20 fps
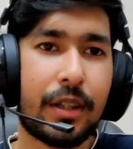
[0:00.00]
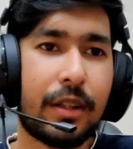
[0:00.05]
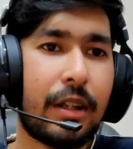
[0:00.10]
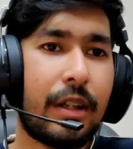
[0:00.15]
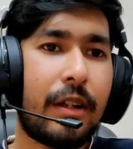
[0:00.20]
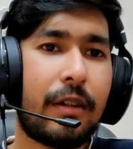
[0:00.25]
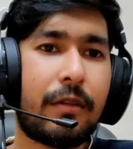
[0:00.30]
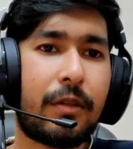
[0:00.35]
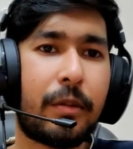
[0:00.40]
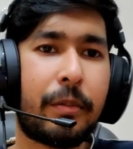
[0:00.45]
98%
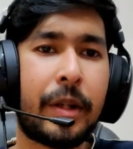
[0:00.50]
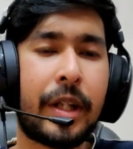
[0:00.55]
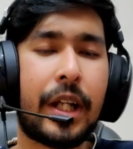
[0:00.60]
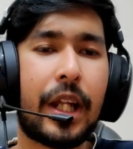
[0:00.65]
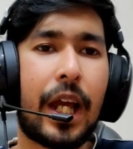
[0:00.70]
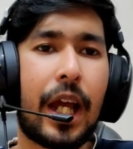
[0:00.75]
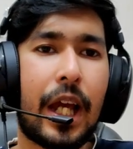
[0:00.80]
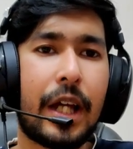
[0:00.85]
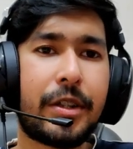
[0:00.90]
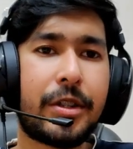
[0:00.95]
from
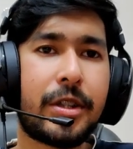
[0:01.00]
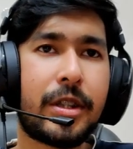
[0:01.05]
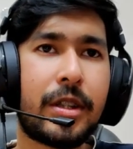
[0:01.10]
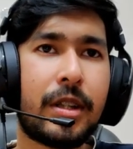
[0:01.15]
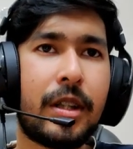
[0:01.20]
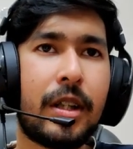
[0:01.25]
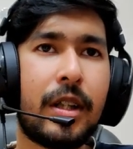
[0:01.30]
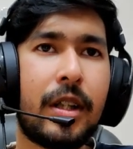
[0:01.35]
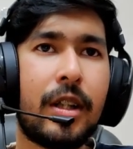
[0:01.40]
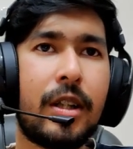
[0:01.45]
an
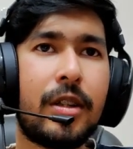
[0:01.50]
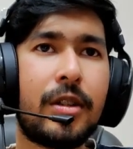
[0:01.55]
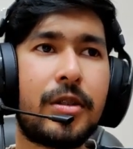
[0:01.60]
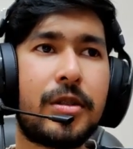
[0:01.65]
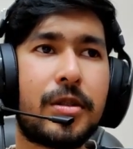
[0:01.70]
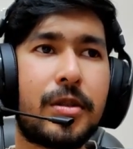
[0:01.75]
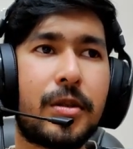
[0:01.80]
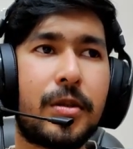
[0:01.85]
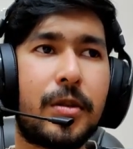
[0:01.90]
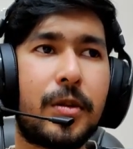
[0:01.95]
hatch,
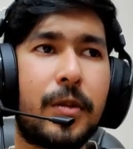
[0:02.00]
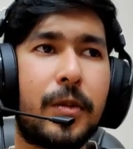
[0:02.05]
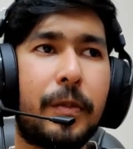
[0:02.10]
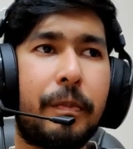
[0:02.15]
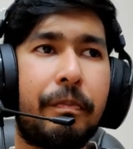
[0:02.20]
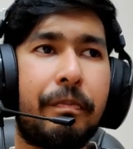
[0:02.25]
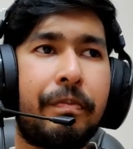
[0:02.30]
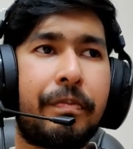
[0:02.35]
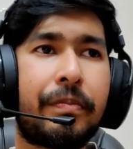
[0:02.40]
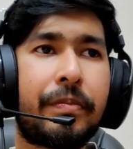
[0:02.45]

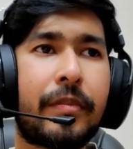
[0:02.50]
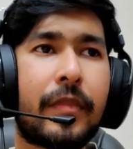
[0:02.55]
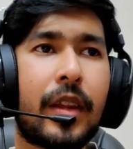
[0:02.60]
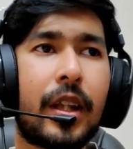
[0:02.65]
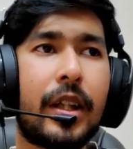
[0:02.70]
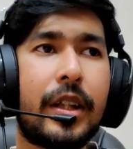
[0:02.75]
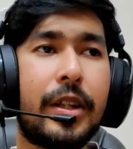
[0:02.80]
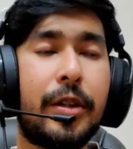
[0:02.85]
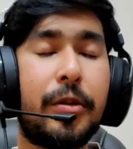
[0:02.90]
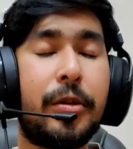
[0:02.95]
so
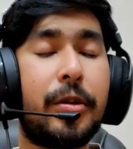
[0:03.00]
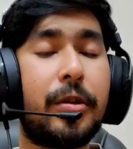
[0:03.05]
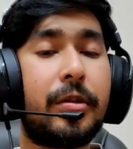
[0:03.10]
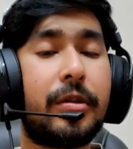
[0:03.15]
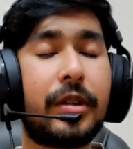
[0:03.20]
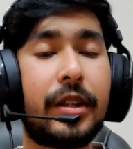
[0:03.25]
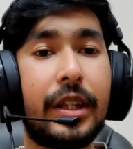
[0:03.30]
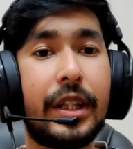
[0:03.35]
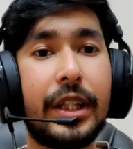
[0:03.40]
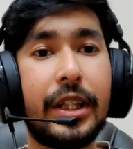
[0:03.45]
you
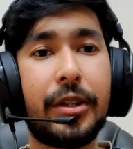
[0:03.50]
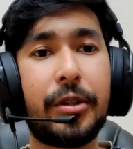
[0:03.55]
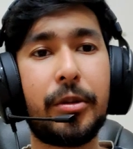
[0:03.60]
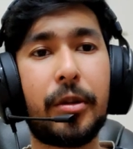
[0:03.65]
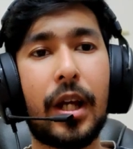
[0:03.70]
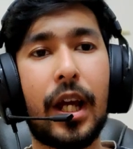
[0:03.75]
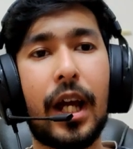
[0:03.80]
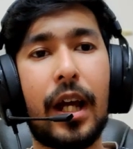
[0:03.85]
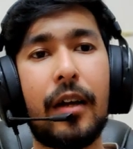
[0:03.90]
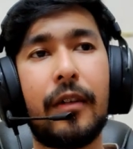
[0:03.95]
don't need
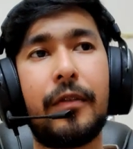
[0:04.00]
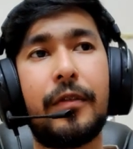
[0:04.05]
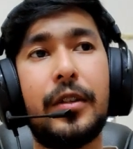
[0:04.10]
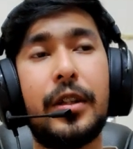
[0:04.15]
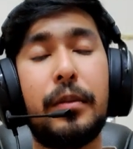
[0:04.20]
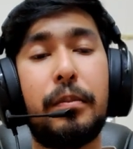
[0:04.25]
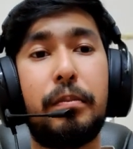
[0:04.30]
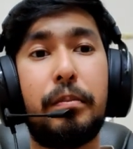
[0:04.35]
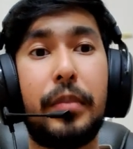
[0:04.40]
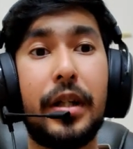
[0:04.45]
to have
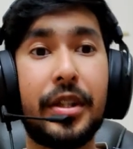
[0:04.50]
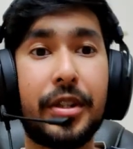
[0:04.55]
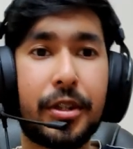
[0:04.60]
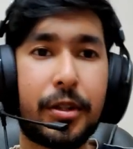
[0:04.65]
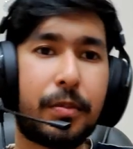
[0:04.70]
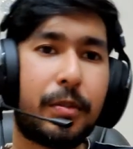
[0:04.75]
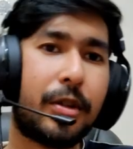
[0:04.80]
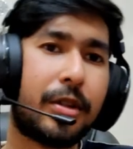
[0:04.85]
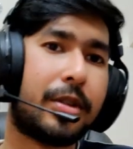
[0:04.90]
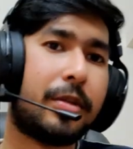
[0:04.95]
the
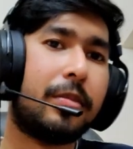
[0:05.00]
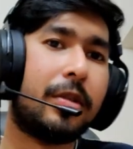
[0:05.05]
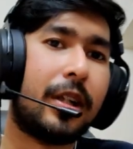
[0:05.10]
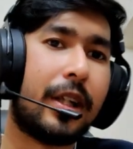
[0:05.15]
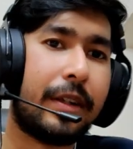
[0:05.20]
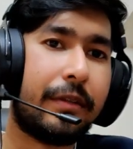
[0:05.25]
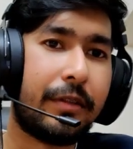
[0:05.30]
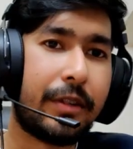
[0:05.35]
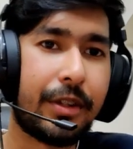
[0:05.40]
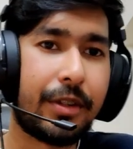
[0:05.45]
best possible
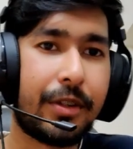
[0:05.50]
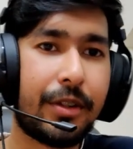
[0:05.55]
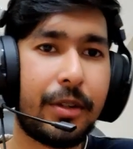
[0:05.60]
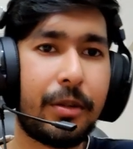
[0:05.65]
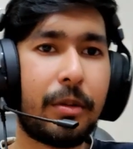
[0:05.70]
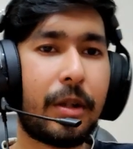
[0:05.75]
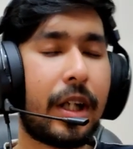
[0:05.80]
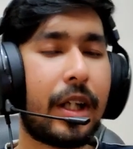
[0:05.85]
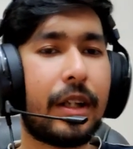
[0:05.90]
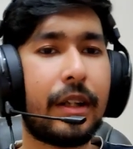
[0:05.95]

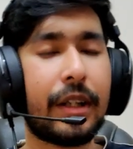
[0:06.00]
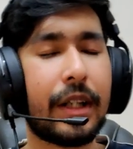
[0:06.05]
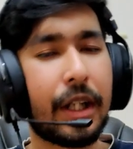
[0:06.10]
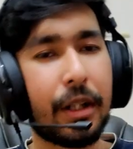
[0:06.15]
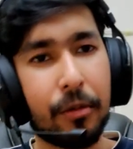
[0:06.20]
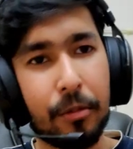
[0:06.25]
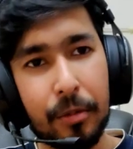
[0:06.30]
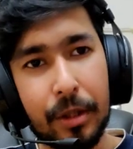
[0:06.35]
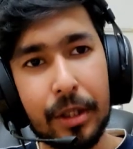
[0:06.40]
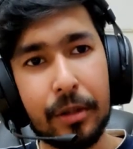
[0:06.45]
IVs. You can
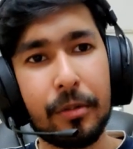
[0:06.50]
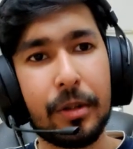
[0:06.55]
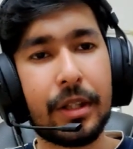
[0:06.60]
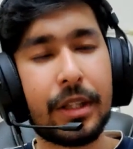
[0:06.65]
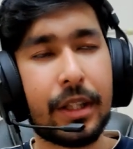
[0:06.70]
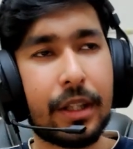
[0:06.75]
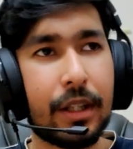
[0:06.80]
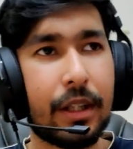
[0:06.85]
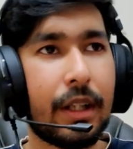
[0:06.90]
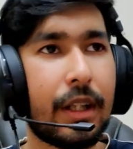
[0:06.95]
get away
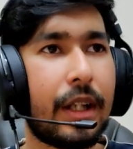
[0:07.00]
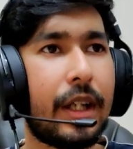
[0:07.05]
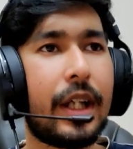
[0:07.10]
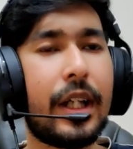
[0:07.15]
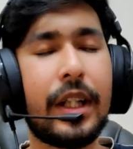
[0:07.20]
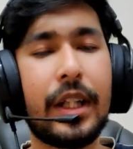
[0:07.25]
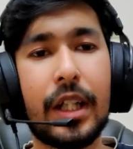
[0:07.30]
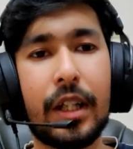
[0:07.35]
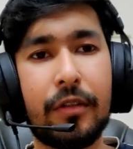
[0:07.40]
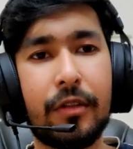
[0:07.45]
with
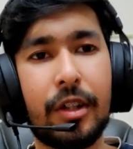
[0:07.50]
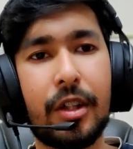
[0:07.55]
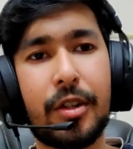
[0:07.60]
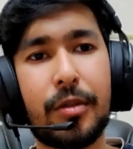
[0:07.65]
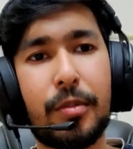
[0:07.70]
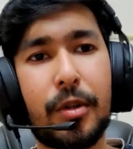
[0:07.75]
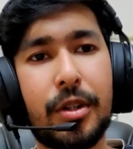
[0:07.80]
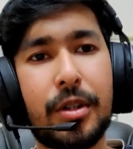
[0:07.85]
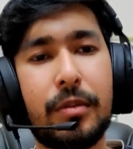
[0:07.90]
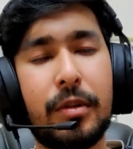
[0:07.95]
any IV
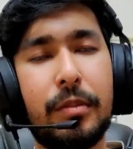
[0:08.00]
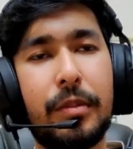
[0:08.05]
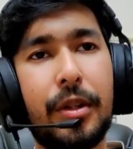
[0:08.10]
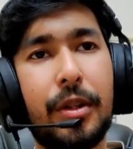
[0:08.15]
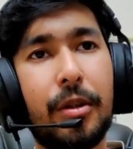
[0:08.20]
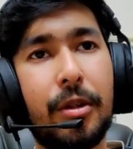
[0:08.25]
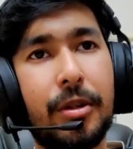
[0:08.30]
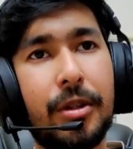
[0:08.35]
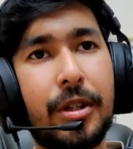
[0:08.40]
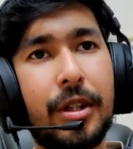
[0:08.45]
as possible
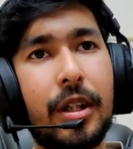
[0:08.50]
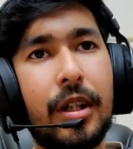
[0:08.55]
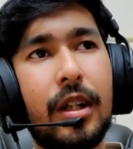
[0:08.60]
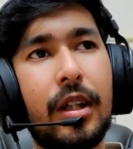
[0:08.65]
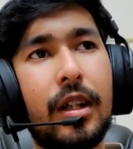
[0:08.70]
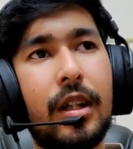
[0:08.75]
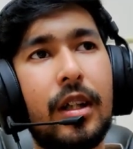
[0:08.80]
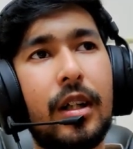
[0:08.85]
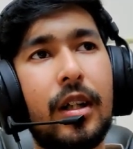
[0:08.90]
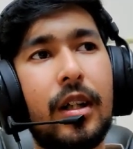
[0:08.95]
because